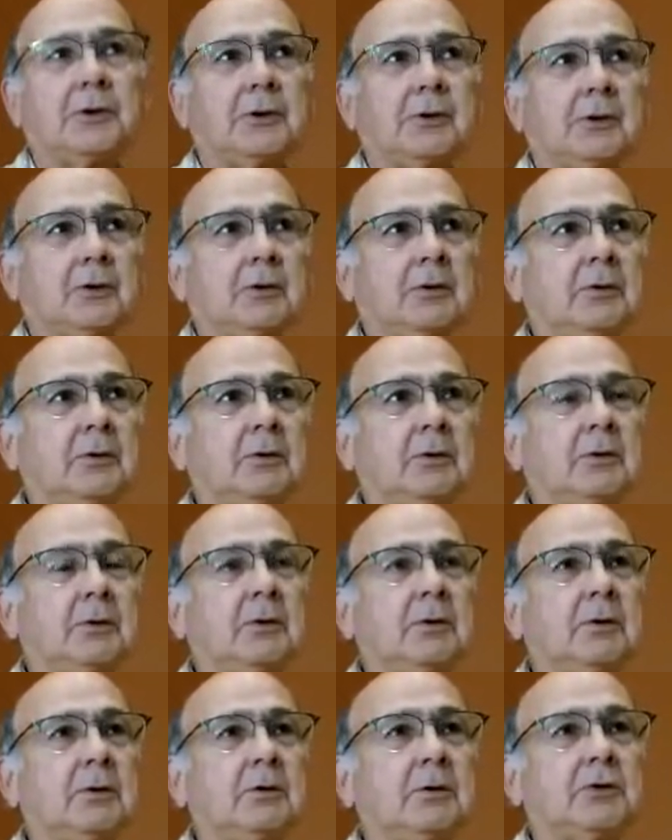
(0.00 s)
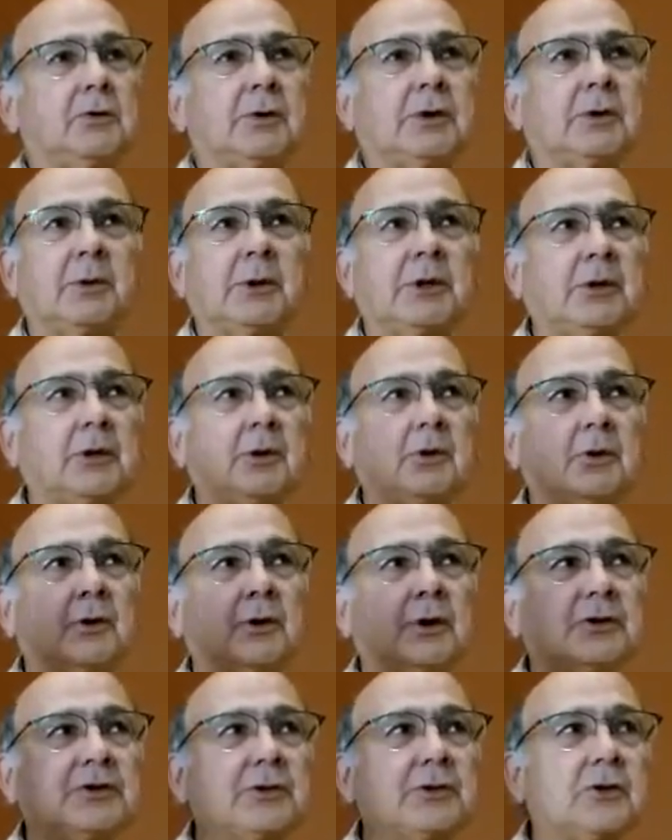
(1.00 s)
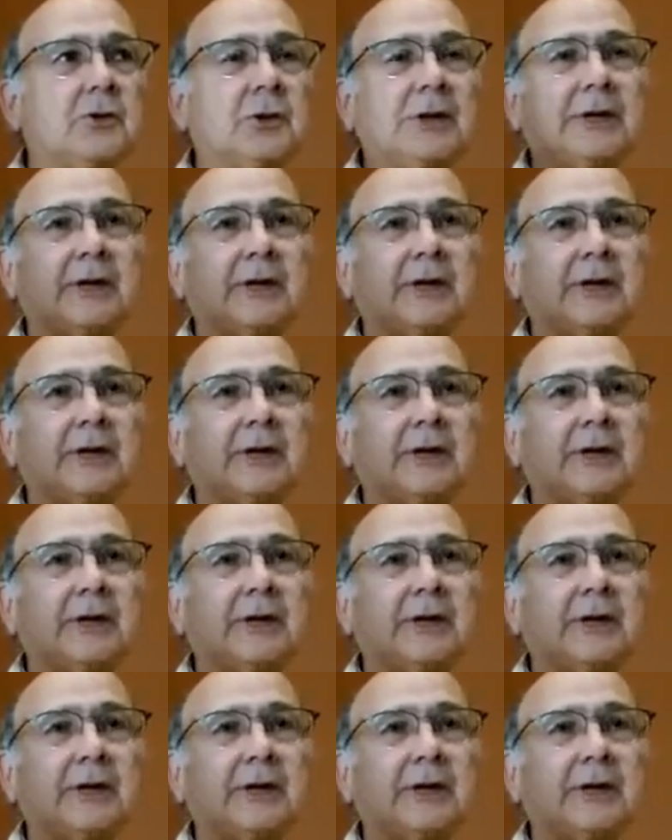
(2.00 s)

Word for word: Is there anybody here who doesn't know